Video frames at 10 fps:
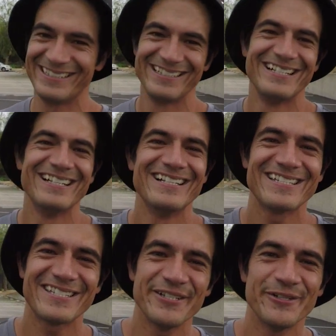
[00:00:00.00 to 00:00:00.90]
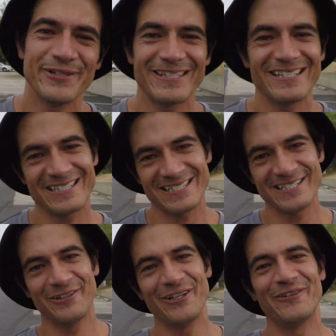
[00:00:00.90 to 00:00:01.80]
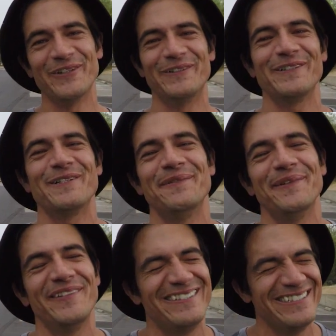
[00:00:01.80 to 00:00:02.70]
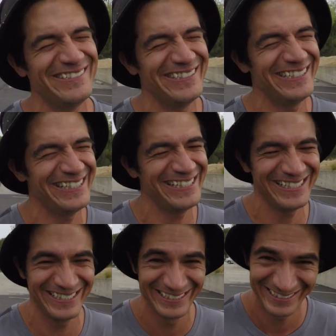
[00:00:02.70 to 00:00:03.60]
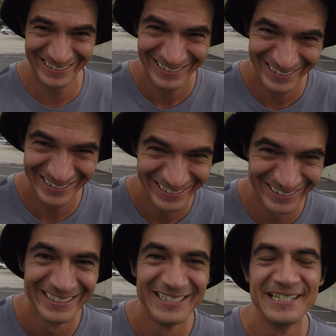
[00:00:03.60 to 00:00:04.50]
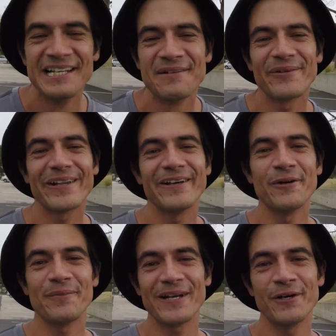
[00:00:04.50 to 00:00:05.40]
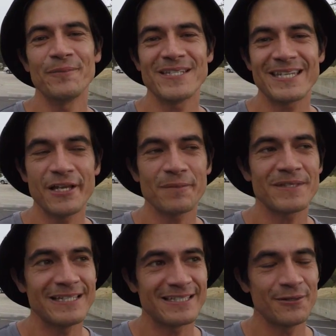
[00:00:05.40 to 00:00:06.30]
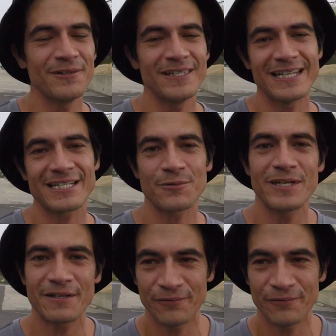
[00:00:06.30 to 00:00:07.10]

So I think this is the only one we're gonna be able to do today. But I hope this helped, and tune in next week